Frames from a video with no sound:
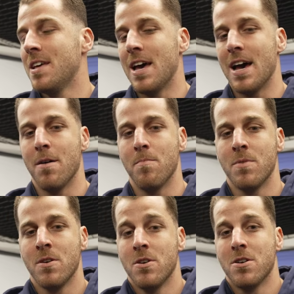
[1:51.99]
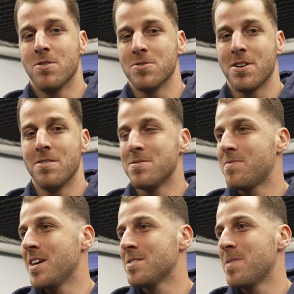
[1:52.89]
Um, also, it was a
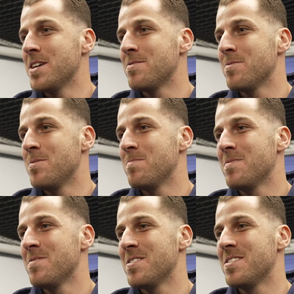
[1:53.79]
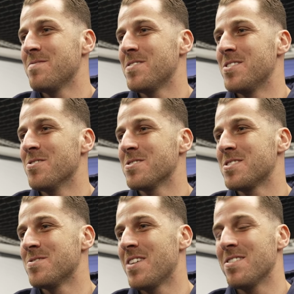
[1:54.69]
fair speech from him with, for
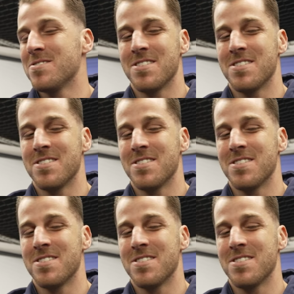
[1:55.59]
Dawson as well.